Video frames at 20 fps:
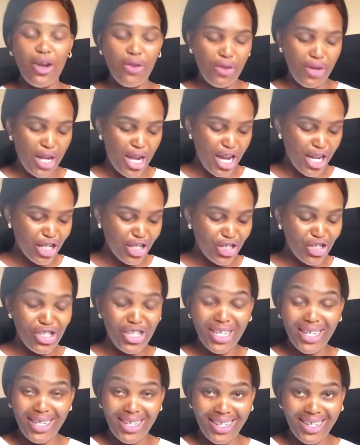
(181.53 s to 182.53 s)

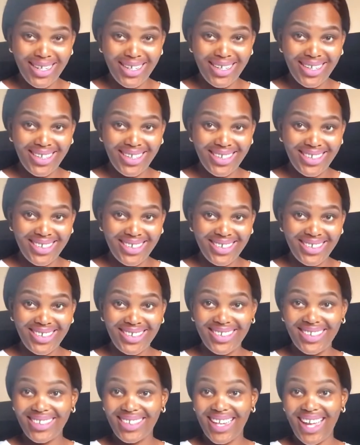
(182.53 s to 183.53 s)
reaction.
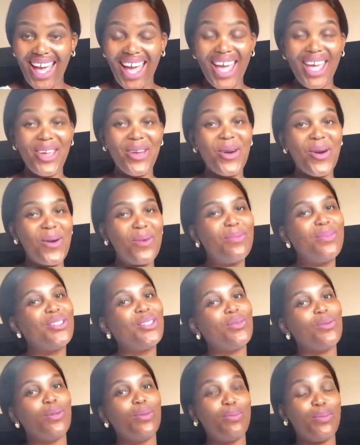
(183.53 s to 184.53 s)
I hope she
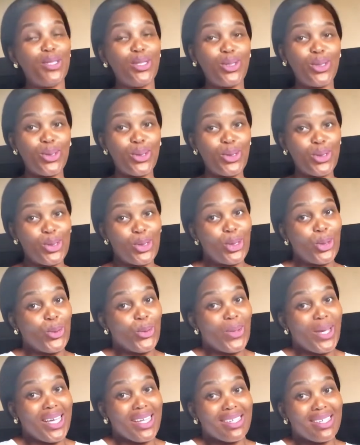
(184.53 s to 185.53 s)
will be too
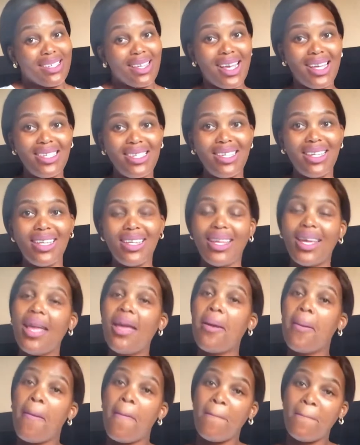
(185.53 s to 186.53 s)
excited.
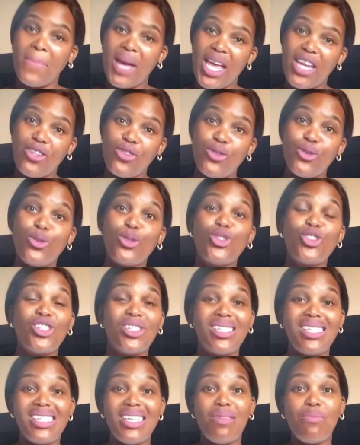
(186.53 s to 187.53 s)
Mind you,
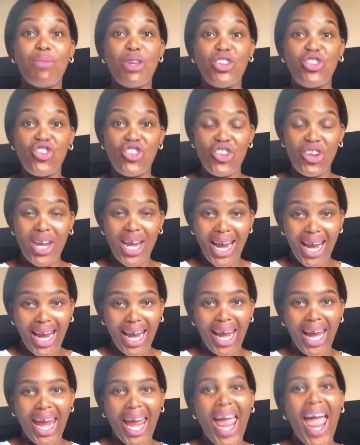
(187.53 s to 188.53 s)
she's in matric,
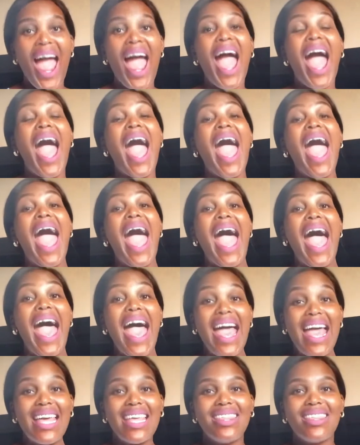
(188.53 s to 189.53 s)

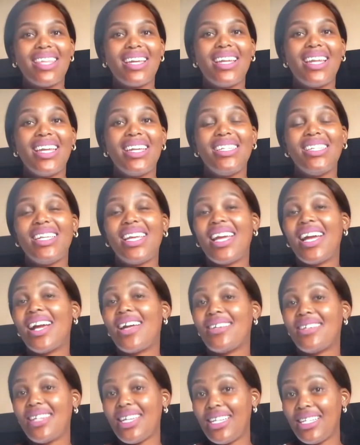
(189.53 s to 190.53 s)
and the lady
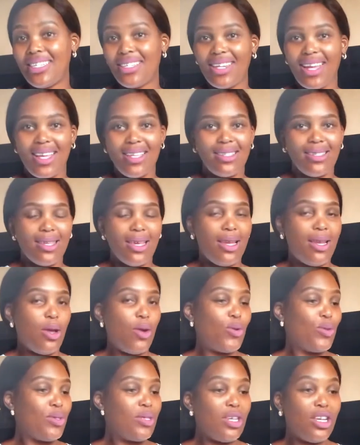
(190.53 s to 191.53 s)
ekade ingidayisela
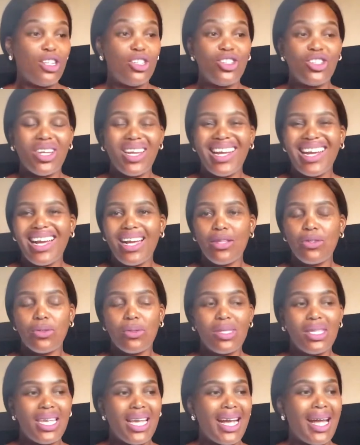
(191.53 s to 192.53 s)
uthe nje
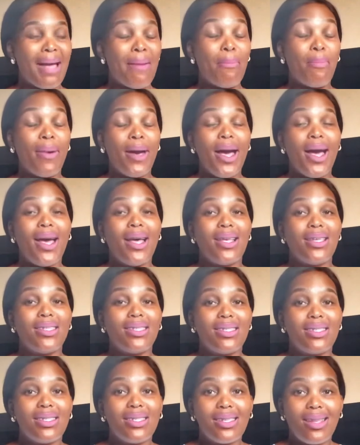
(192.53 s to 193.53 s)
ngazuthi
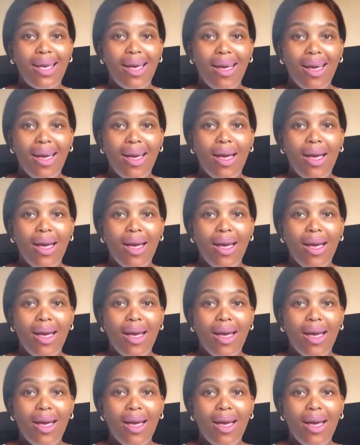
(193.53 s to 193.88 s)
ngaphasa,